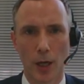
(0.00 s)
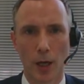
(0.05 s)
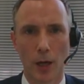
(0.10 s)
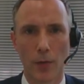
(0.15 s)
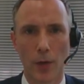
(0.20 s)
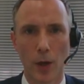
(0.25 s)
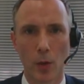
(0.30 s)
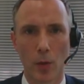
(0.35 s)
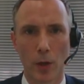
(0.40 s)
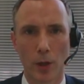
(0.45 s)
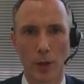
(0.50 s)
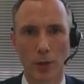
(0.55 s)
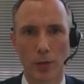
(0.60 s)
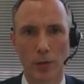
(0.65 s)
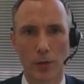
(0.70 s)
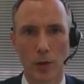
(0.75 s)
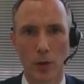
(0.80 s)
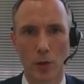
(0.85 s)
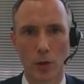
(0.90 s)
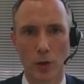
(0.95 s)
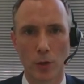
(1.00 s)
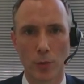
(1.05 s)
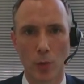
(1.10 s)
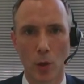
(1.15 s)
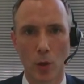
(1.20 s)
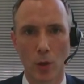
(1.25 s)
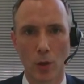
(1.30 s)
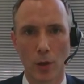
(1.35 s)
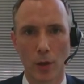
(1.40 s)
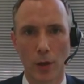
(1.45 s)
and they wanted to focus
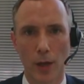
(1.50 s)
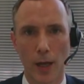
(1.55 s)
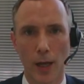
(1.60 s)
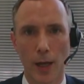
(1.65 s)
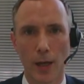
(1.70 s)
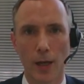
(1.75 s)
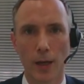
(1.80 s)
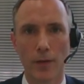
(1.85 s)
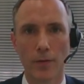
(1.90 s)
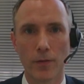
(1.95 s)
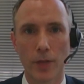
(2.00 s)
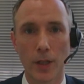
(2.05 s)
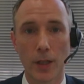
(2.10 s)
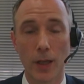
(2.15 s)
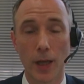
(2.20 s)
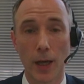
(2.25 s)
more on NAV